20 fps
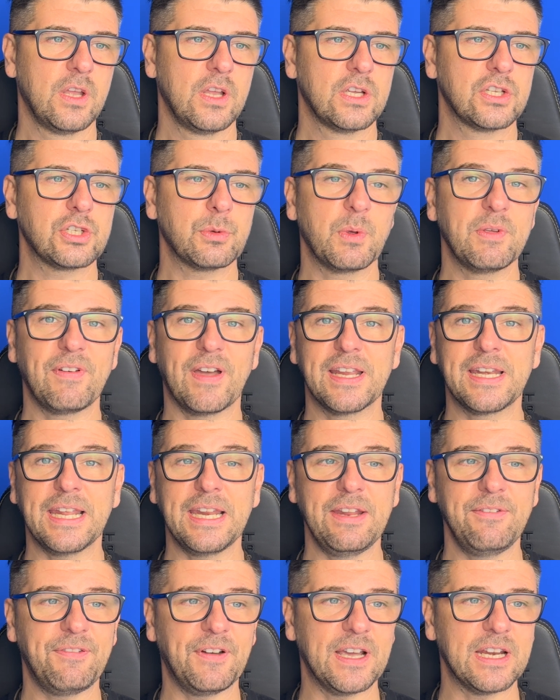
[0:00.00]
So we've
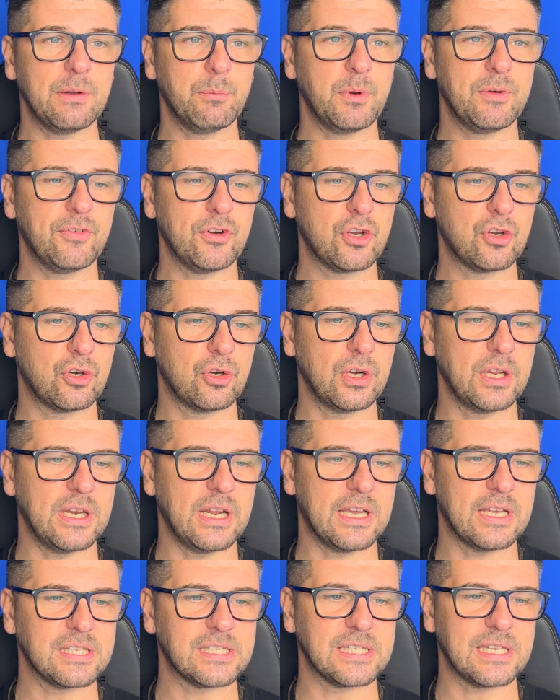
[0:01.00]
identified and we've recorded
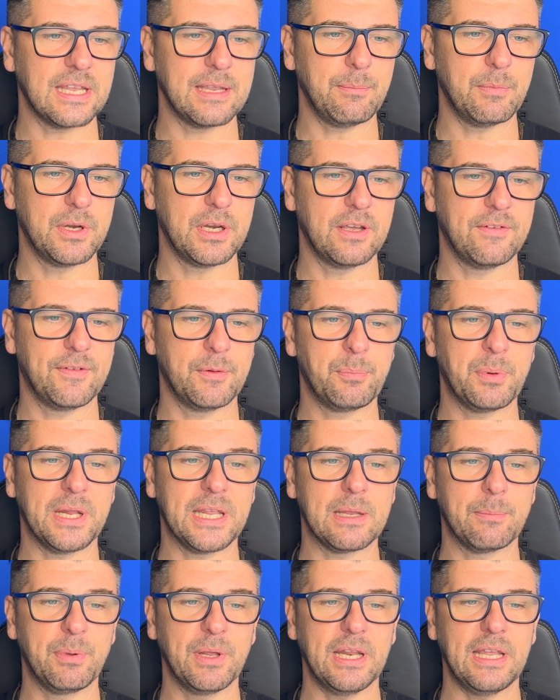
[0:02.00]
our statement of
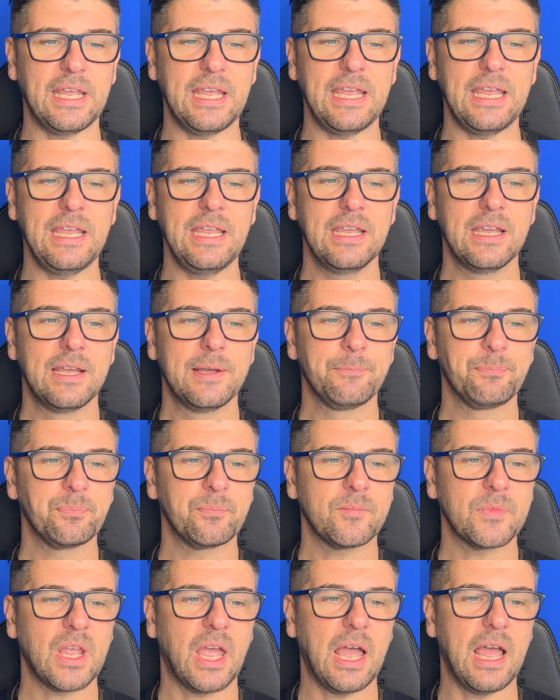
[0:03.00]
applicability.
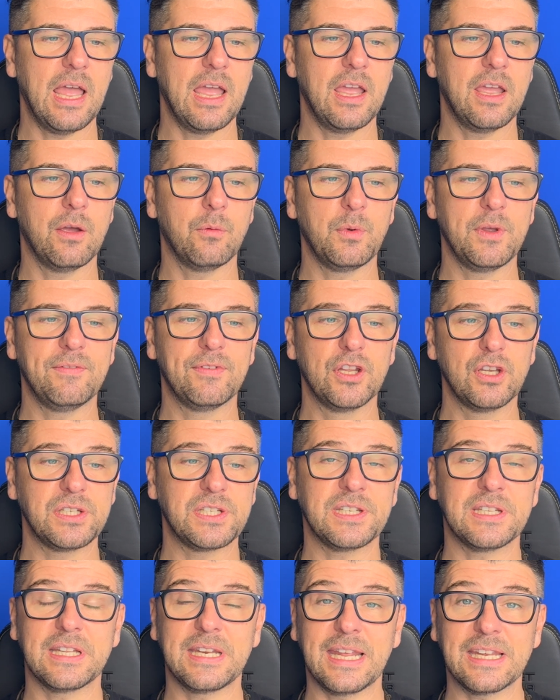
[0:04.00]
Uh, we've
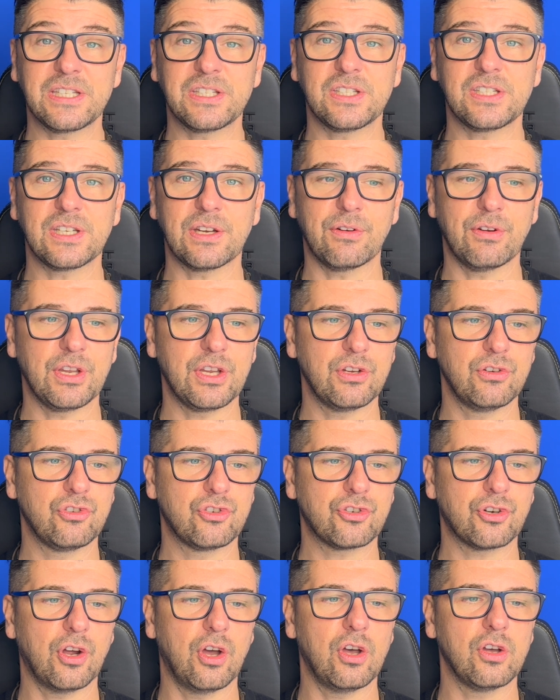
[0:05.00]
looked at the necessary
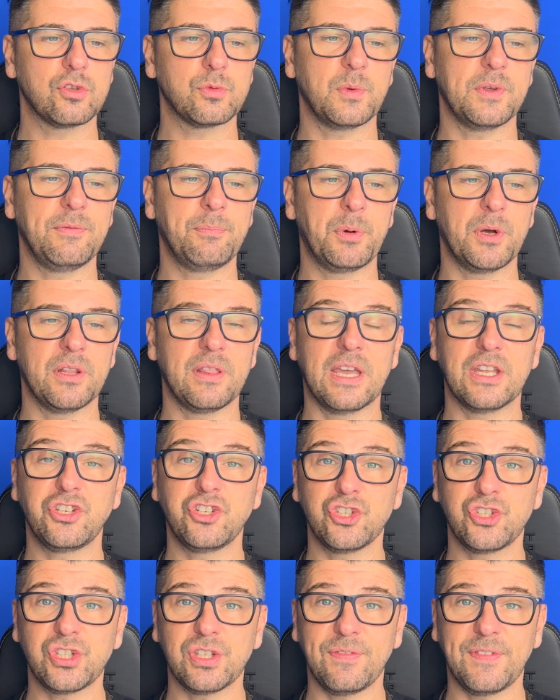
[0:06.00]
controls, we've put their
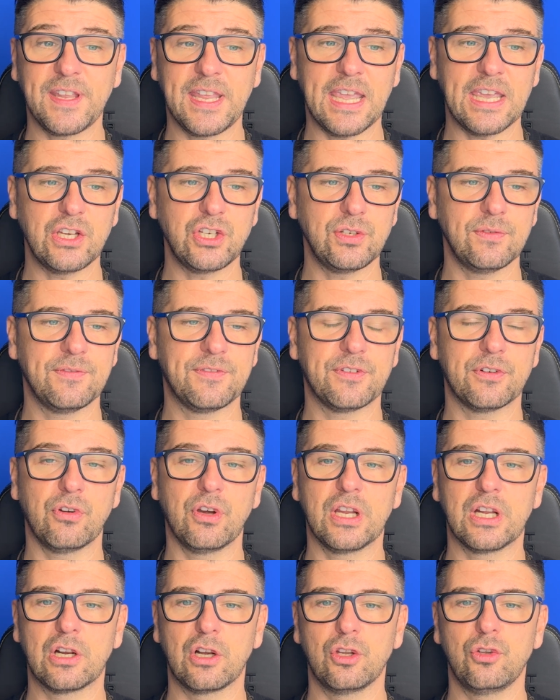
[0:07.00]
justification for
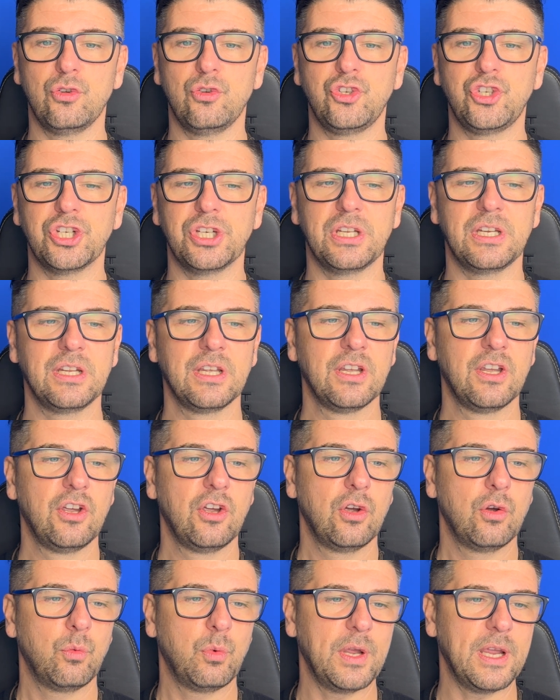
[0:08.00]
inclusion,
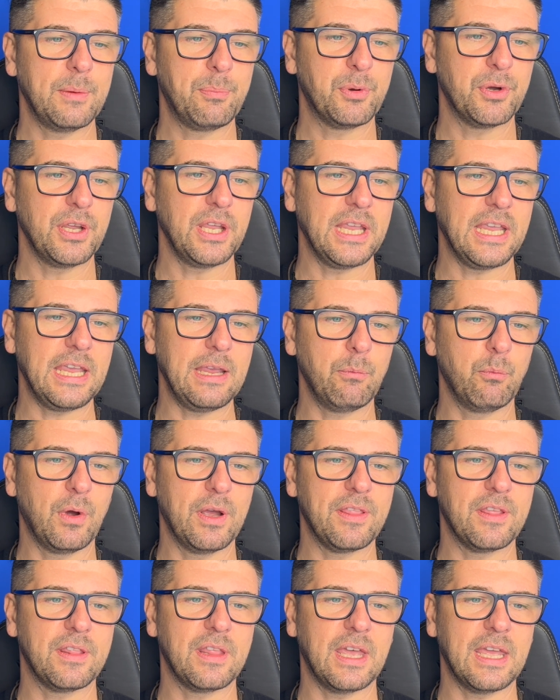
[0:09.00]
we're putting in
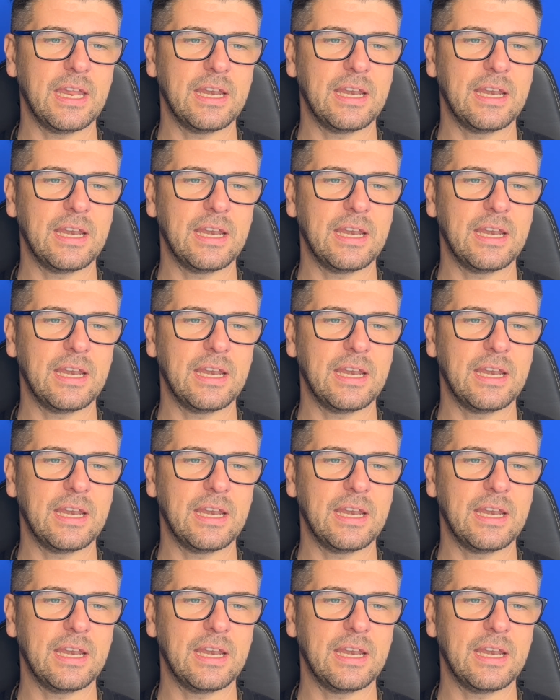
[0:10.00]
whether their